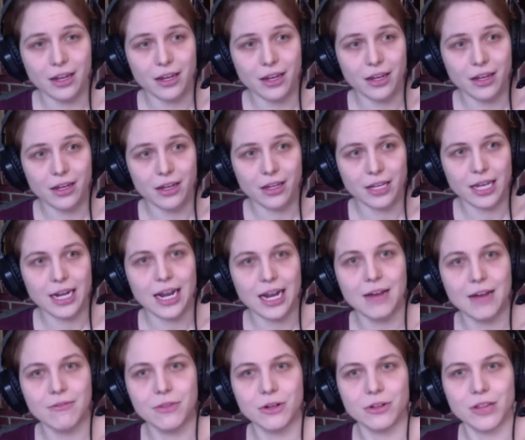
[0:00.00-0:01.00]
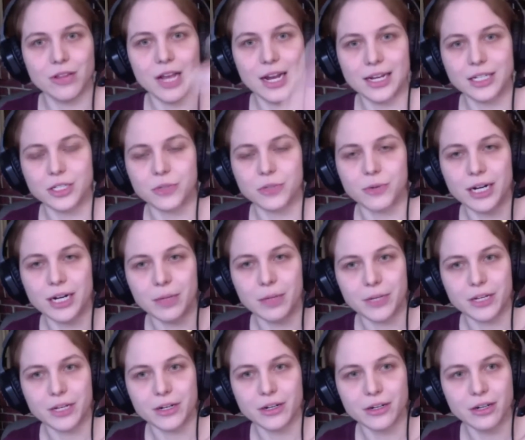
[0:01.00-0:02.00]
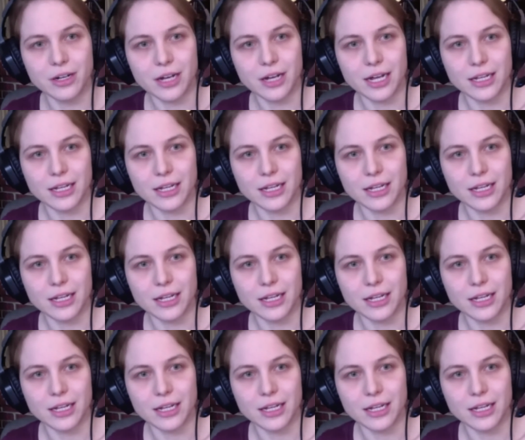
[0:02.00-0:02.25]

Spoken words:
can have their lines right up here, and